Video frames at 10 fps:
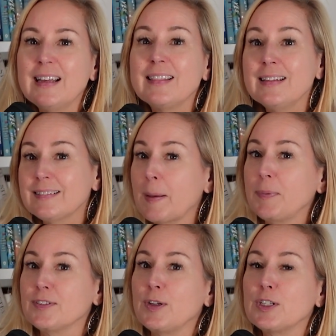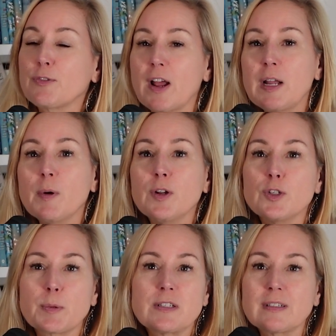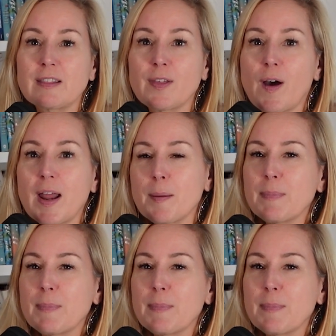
This episode is for anyone who's recently thought,